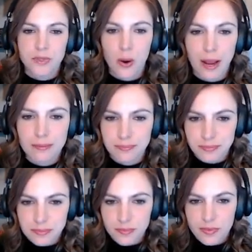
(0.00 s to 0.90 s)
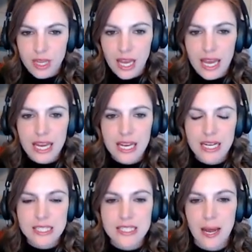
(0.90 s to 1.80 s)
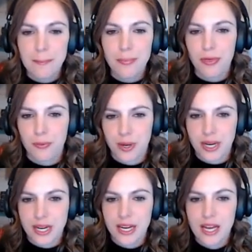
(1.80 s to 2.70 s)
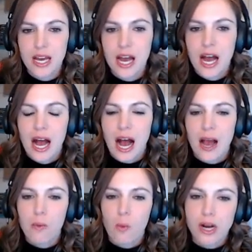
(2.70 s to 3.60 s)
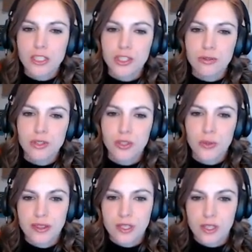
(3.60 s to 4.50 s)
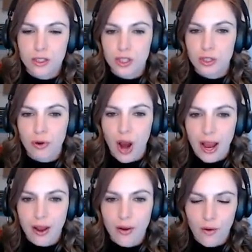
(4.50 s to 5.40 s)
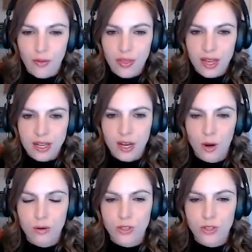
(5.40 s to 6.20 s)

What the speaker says: Okay, in step 3, I want you to, in the little triangle that goes